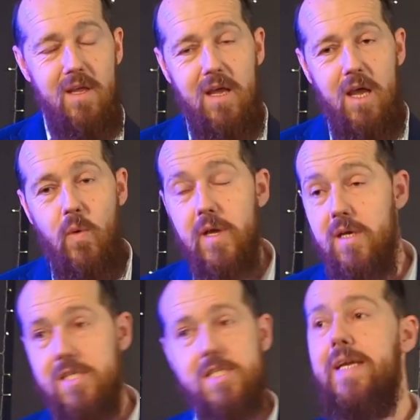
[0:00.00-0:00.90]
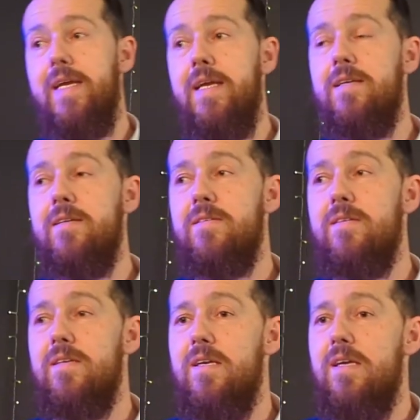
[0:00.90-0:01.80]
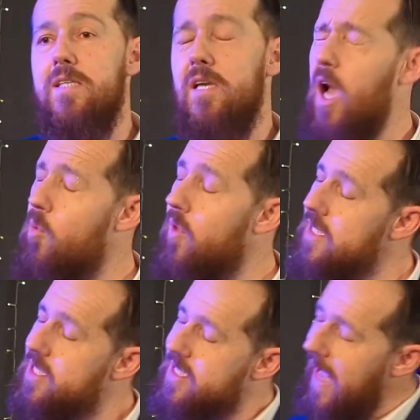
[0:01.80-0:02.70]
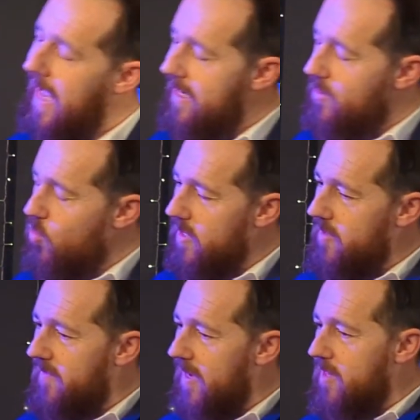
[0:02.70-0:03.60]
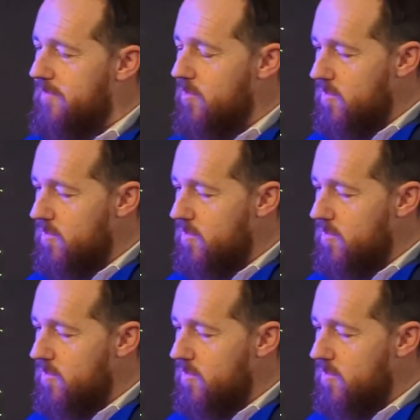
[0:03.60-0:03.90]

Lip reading: We're going to sing. So come on, let's stand, all ye faithful.